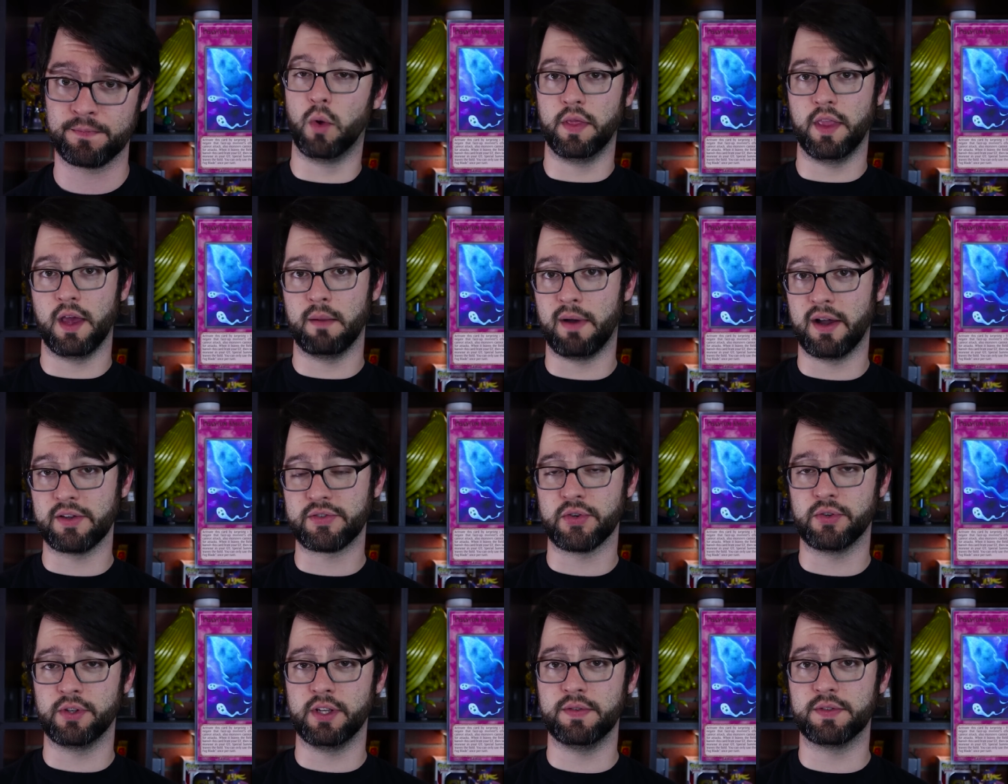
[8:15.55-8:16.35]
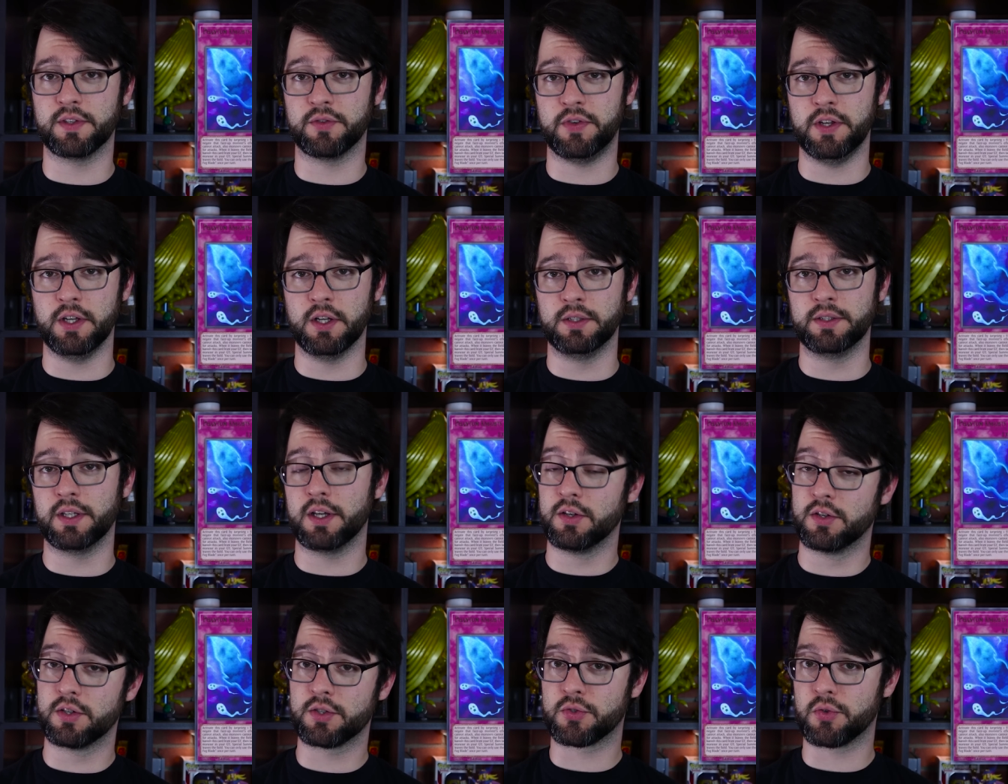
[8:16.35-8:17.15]
When that monster leaves the field,
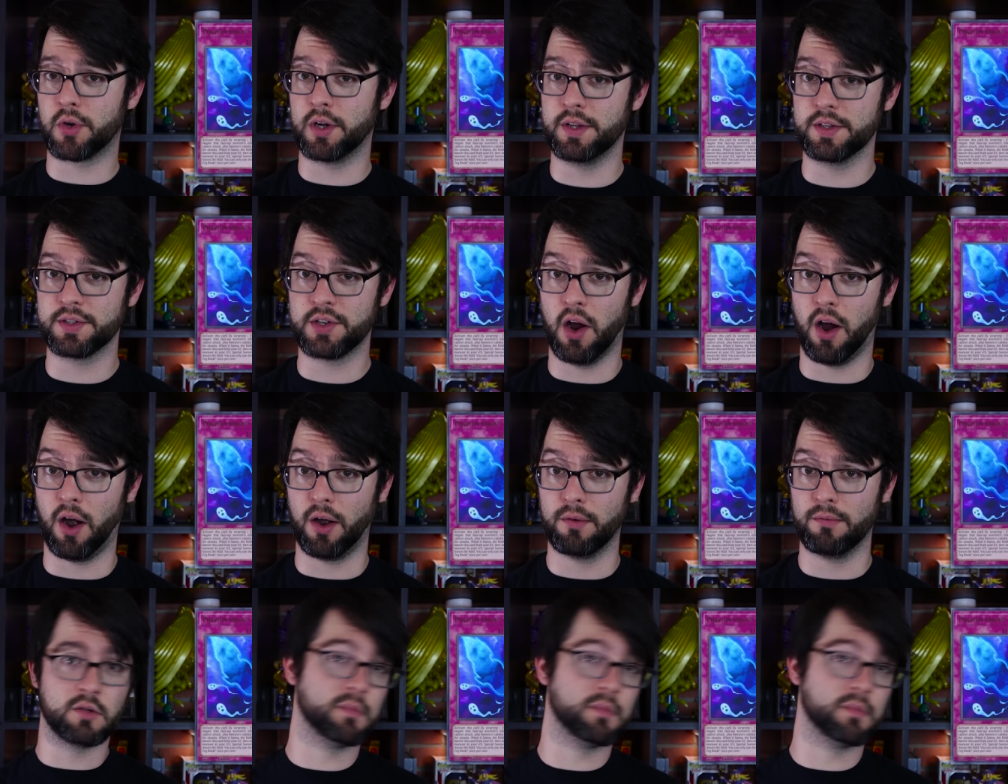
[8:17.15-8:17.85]
destroy this card.